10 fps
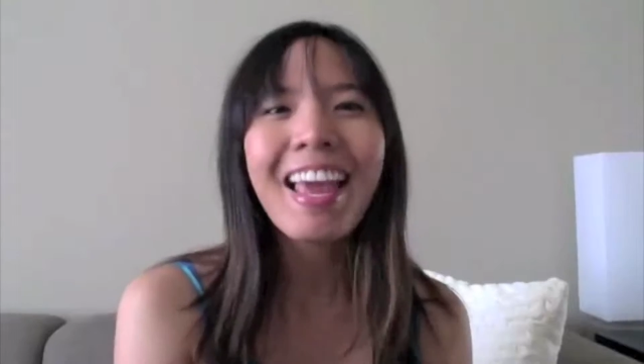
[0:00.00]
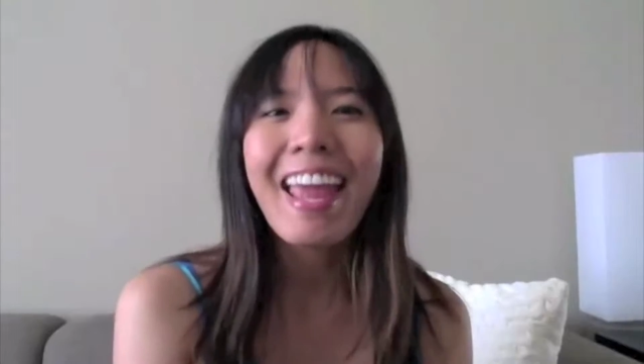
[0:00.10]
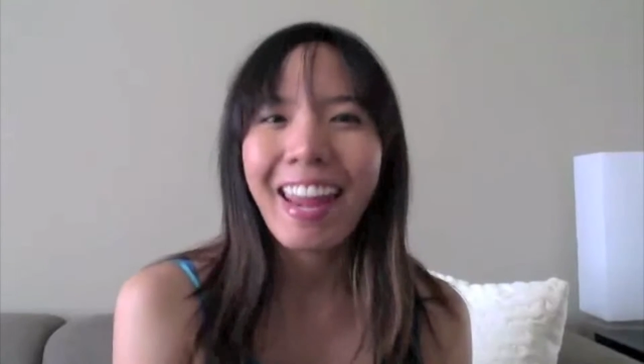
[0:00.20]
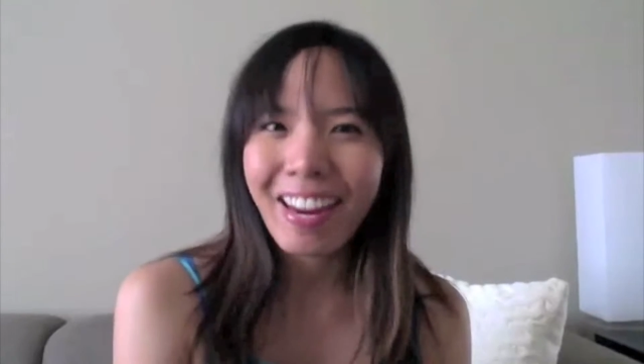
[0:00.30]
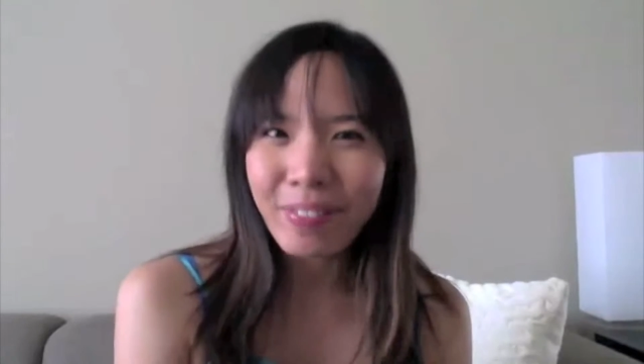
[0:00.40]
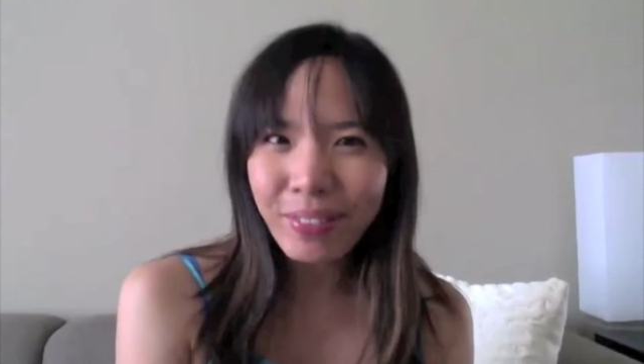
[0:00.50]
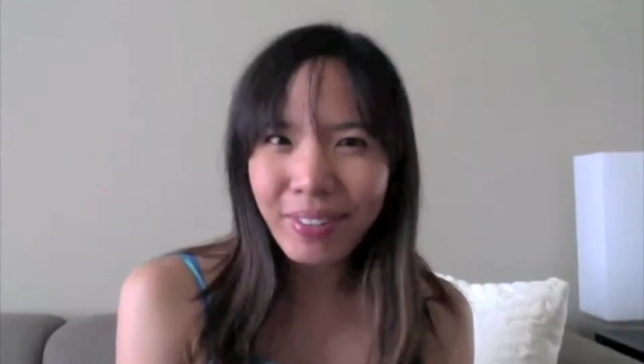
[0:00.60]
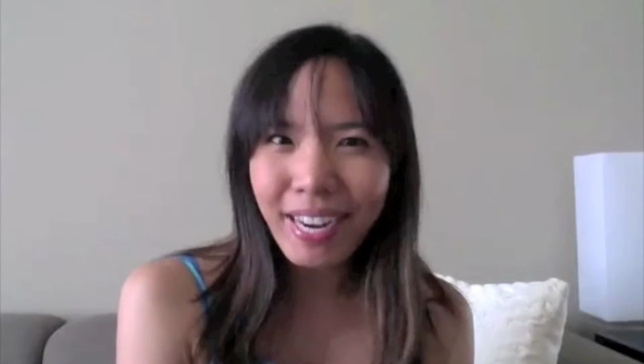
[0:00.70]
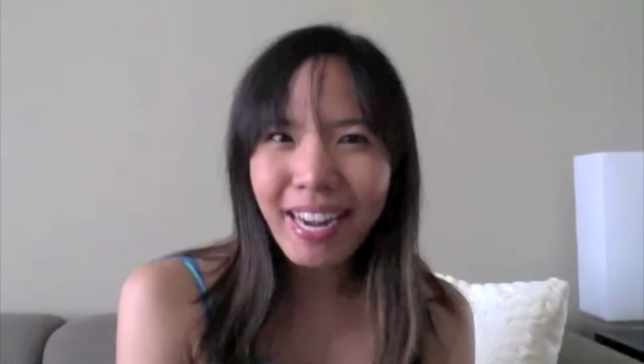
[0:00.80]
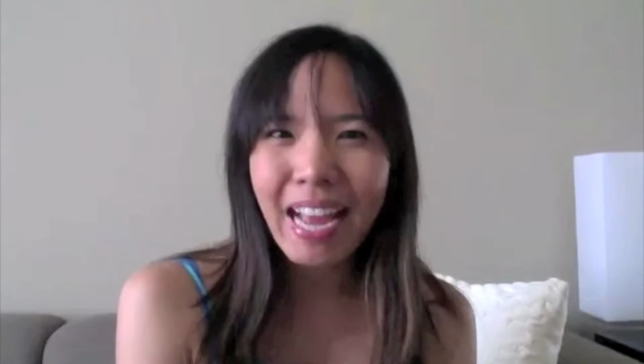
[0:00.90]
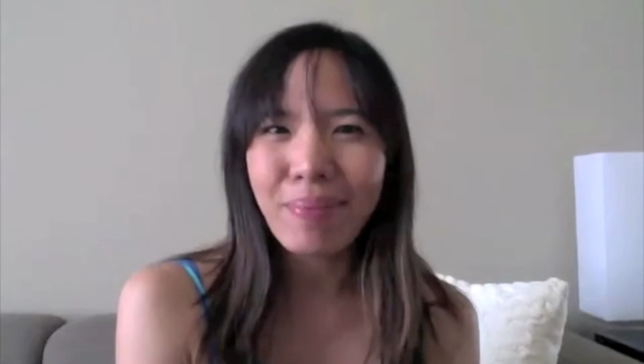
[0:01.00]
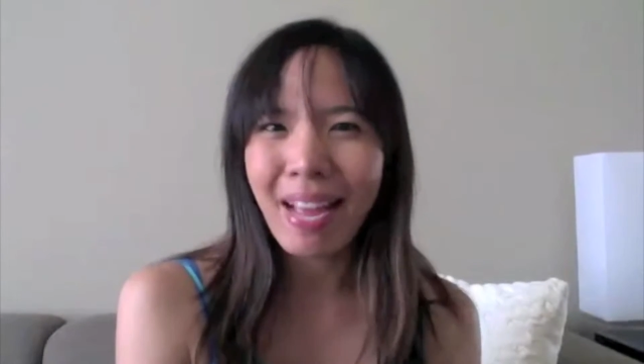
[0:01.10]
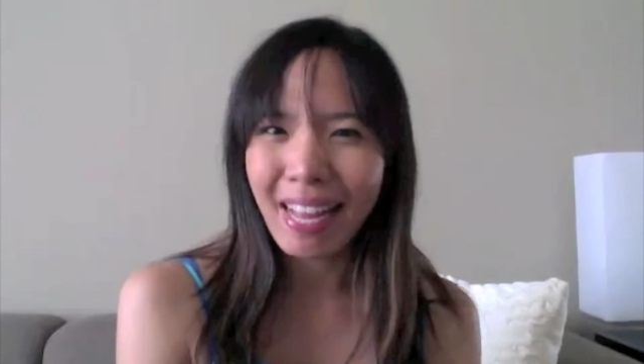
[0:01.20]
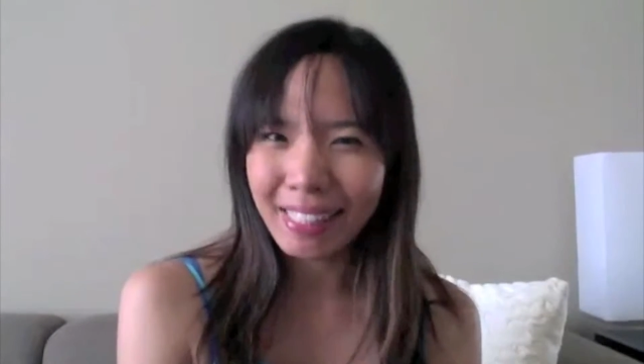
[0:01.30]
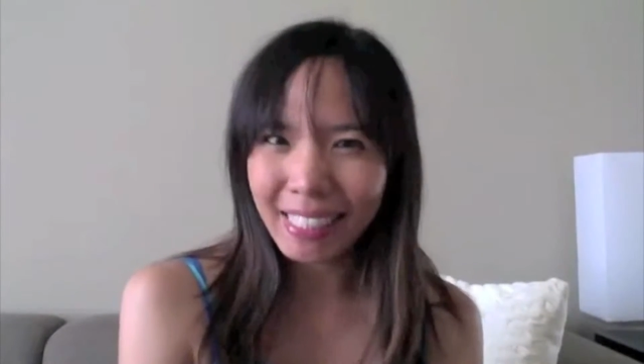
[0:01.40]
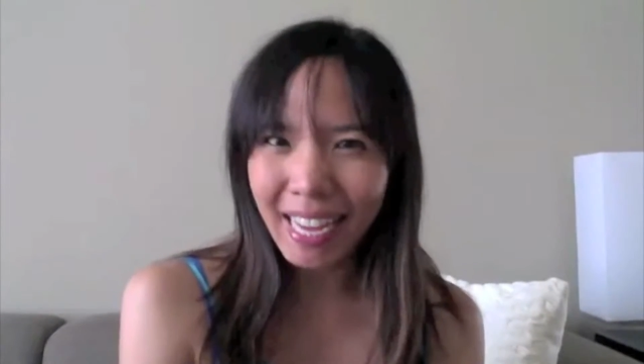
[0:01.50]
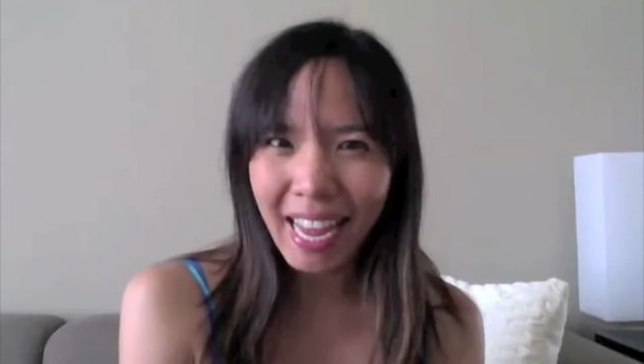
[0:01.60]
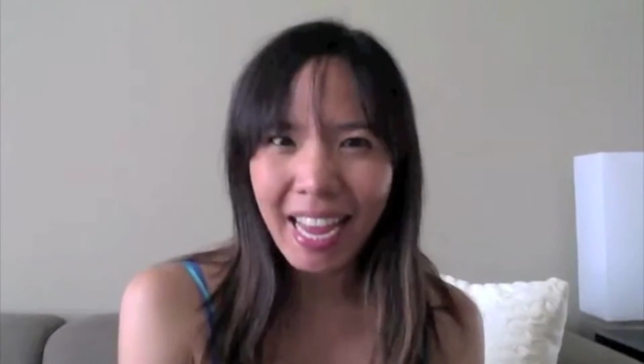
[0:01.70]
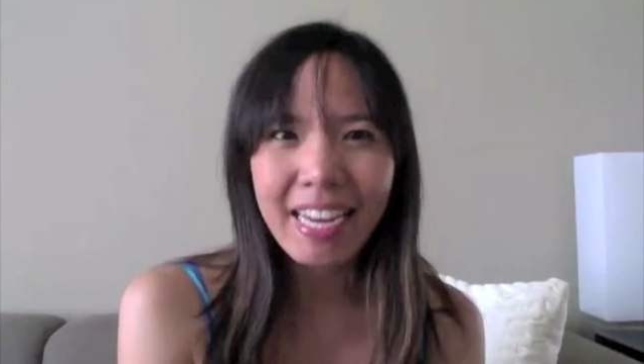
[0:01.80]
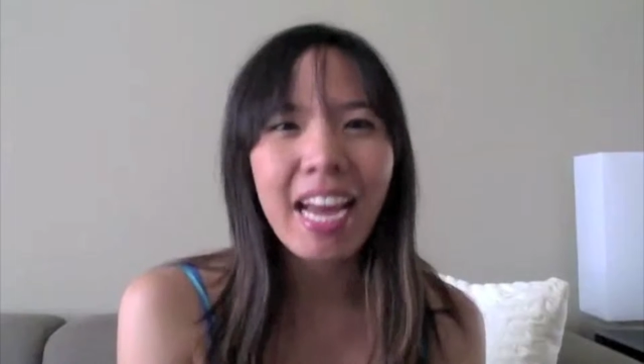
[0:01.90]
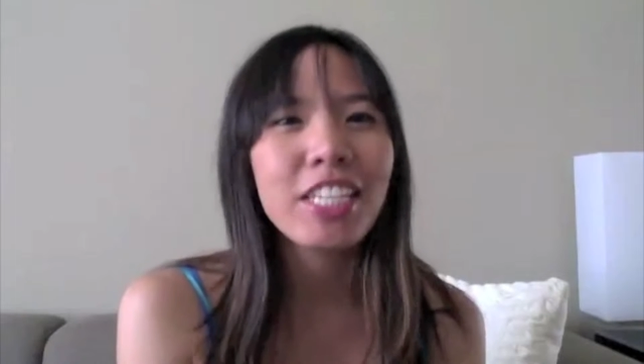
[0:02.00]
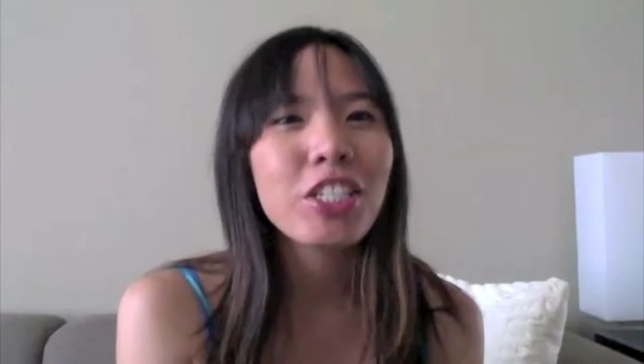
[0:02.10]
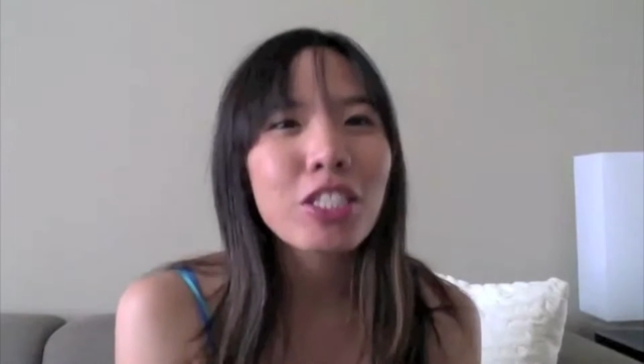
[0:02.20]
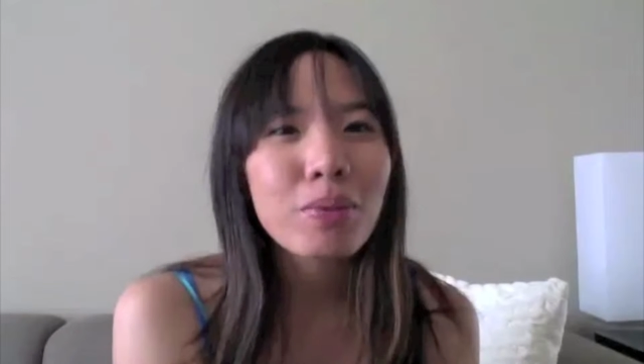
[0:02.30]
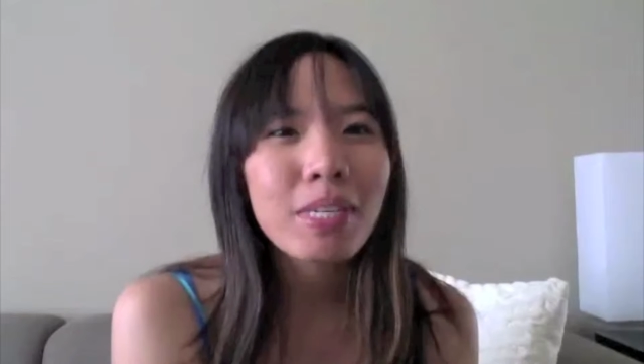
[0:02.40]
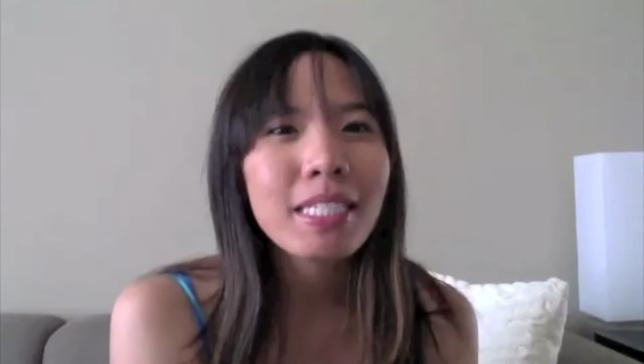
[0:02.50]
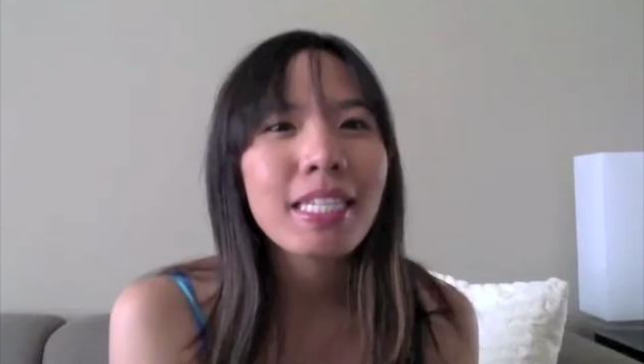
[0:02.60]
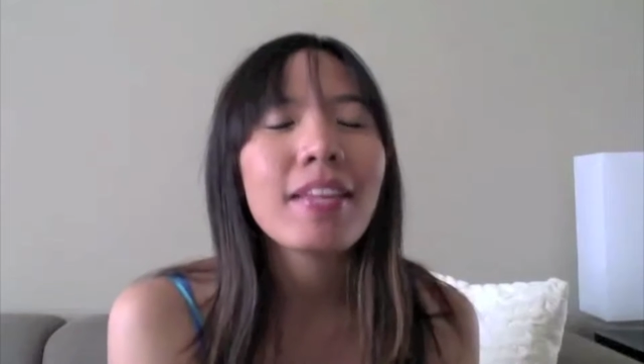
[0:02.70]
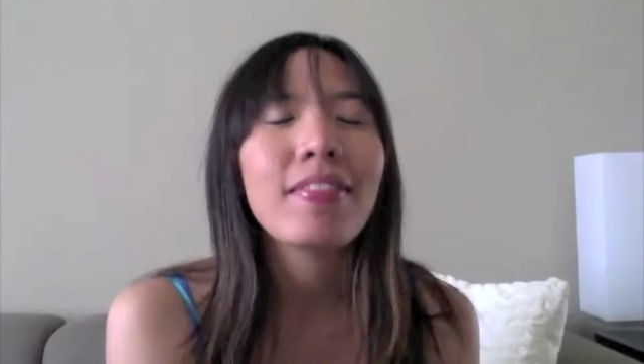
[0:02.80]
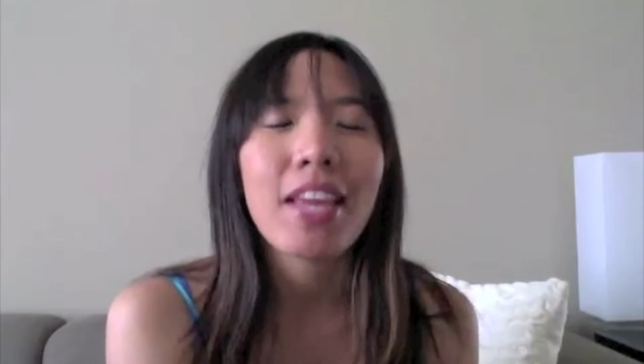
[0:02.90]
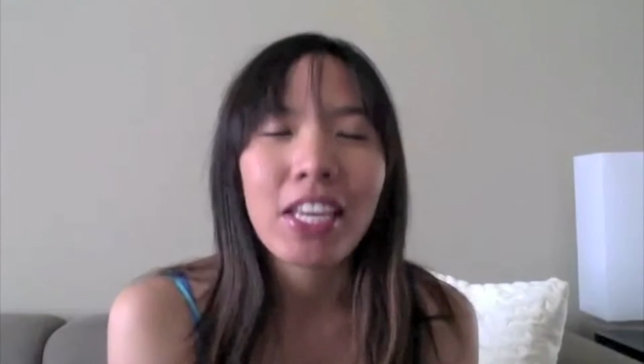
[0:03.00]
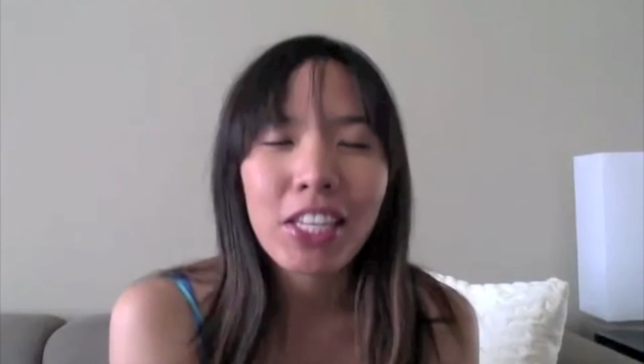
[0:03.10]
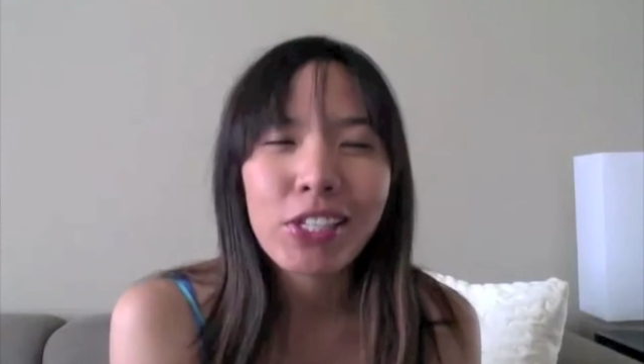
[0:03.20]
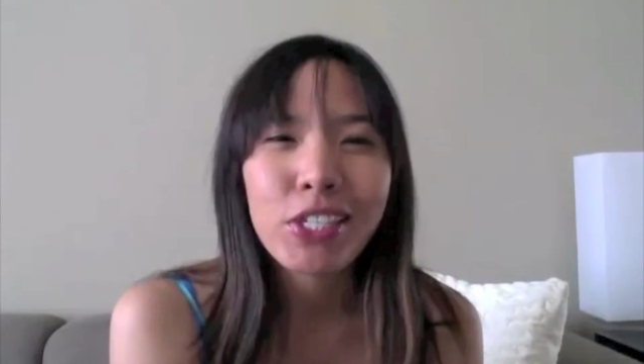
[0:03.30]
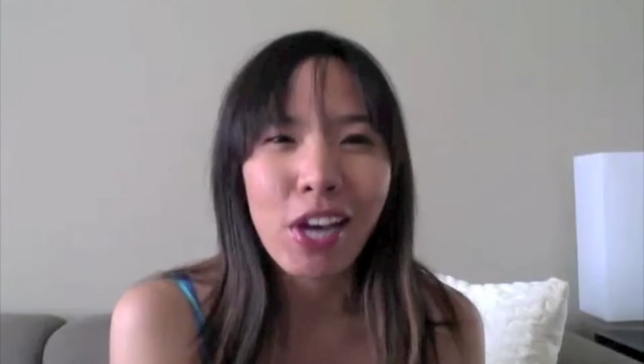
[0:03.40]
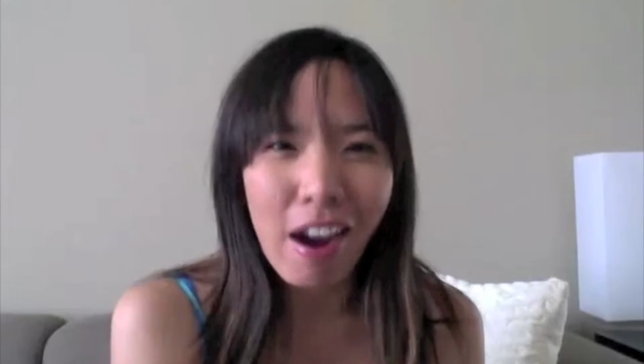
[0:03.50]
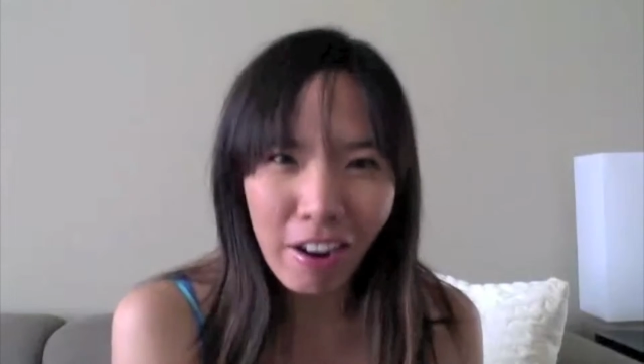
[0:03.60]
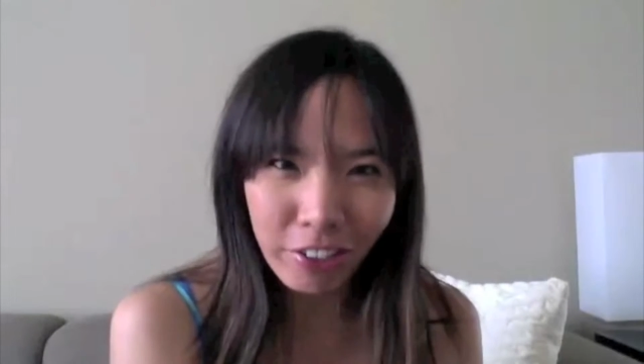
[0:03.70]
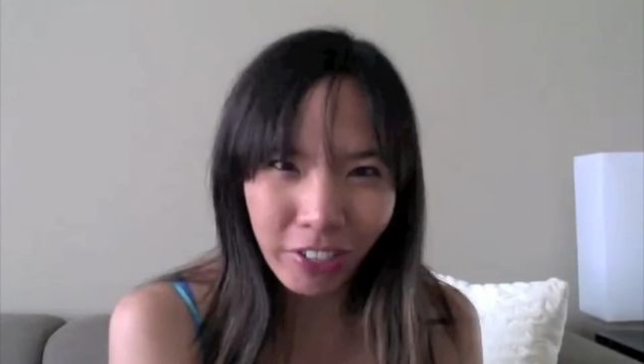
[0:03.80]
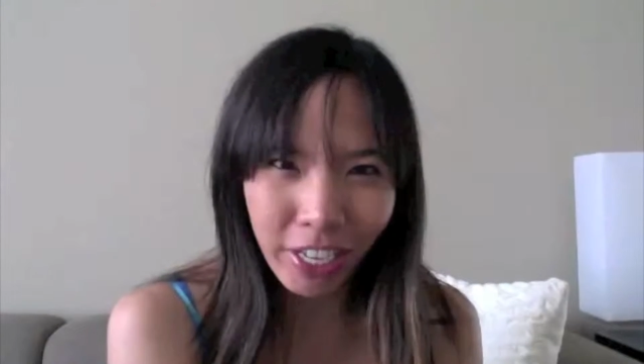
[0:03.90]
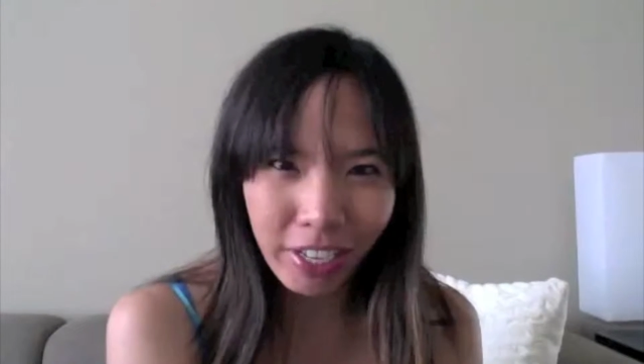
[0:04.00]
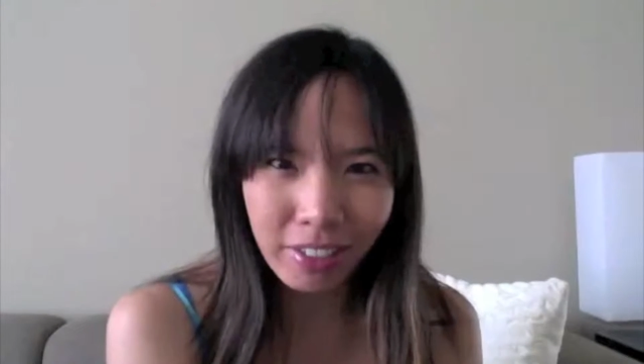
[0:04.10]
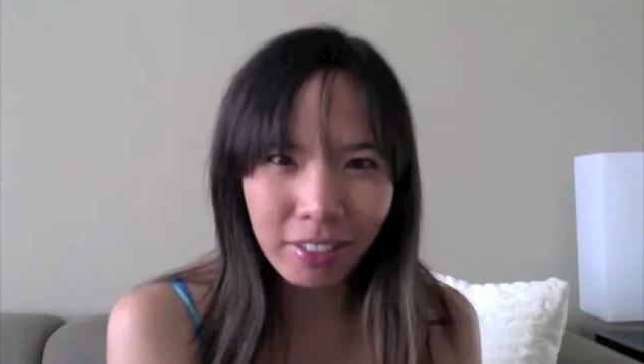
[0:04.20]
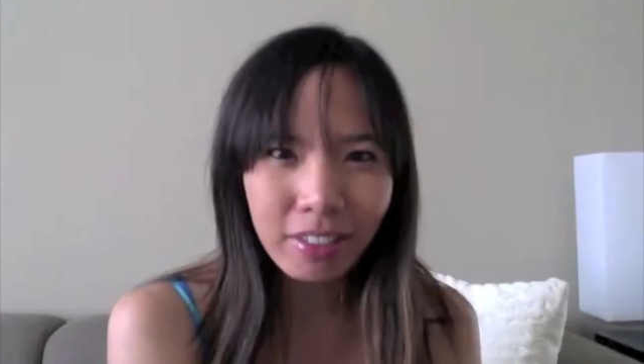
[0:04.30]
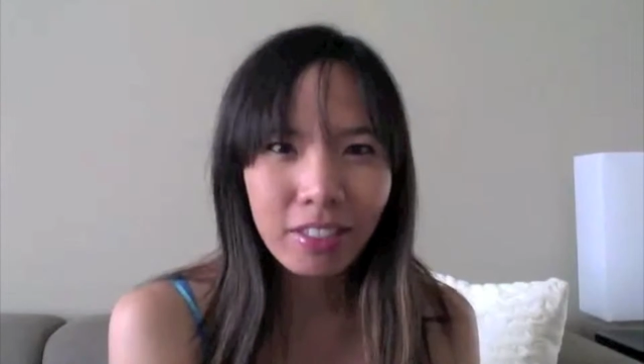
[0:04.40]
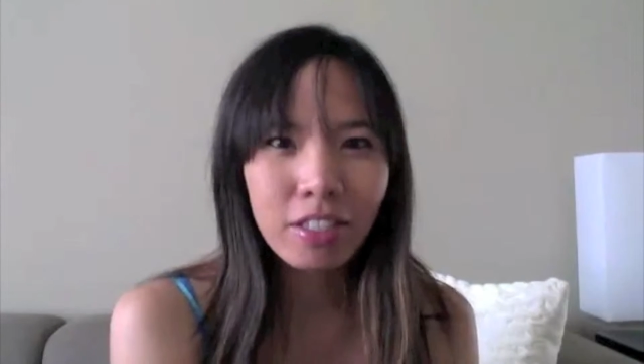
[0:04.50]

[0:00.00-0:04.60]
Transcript: Hey everyone, I'm Ali, and I just want to say thank you to Auto Hail.